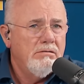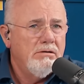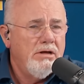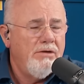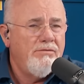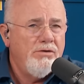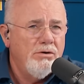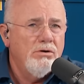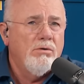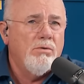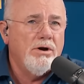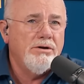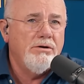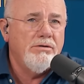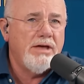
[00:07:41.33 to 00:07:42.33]
If you don't
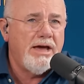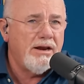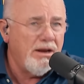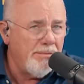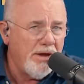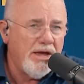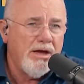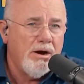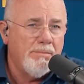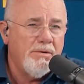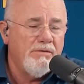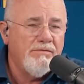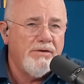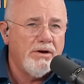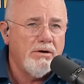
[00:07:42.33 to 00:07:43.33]
want to do that, let me help
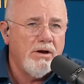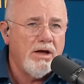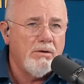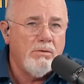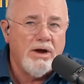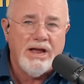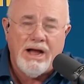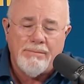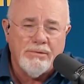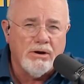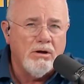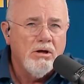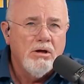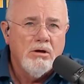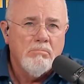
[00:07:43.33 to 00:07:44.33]
you figure out a way. I'm
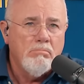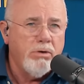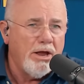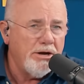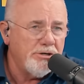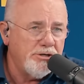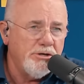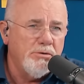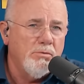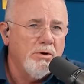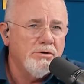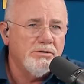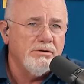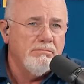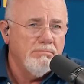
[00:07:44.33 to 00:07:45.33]
going to bless you
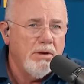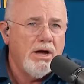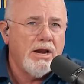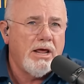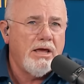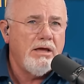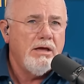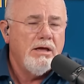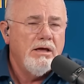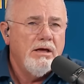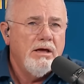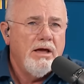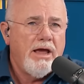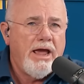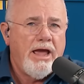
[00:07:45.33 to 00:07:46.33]
with some money
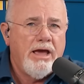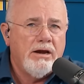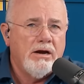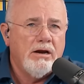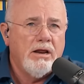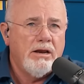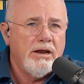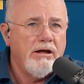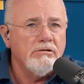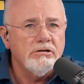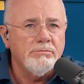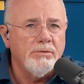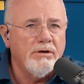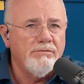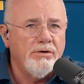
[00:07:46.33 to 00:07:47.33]
and an
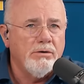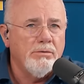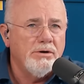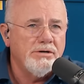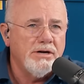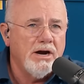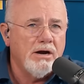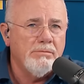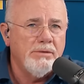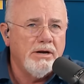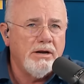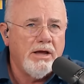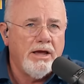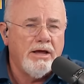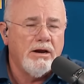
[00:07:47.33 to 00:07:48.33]
announcement of your
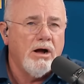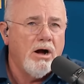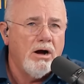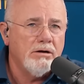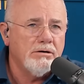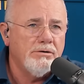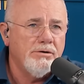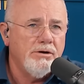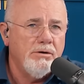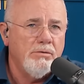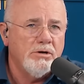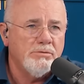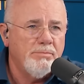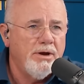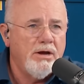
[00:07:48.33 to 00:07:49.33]
retirement and honor you
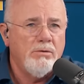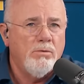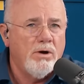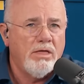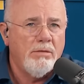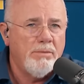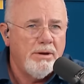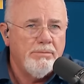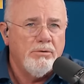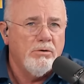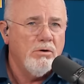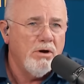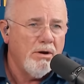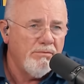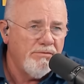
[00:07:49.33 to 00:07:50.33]
as being one of the people
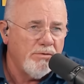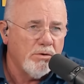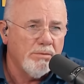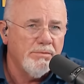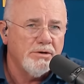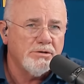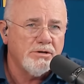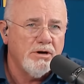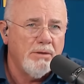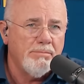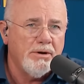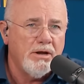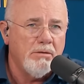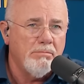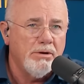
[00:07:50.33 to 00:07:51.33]
who helped form this
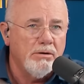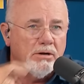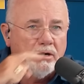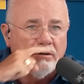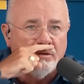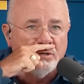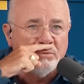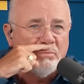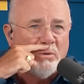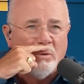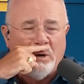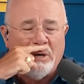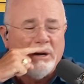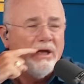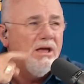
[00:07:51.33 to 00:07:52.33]
company and build it to this
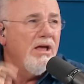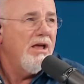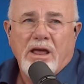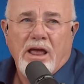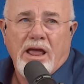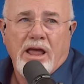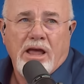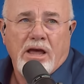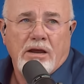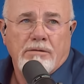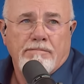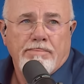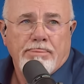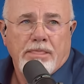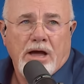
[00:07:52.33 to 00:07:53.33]
point.
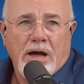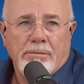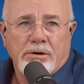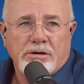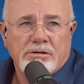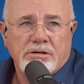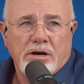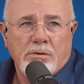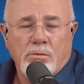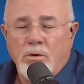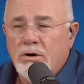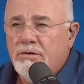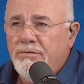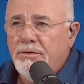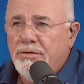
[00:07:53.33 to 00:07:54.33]
And I'm going to say
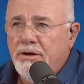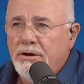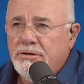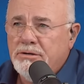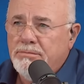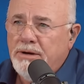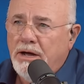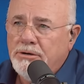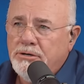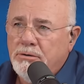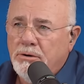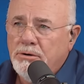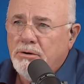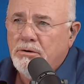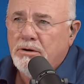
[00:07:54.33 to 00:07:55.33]
wonderful things about
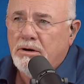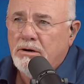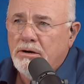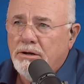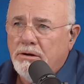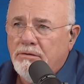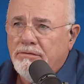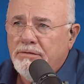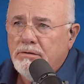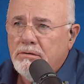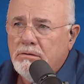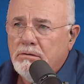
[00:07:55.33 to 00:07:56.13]
you and you're going to leave.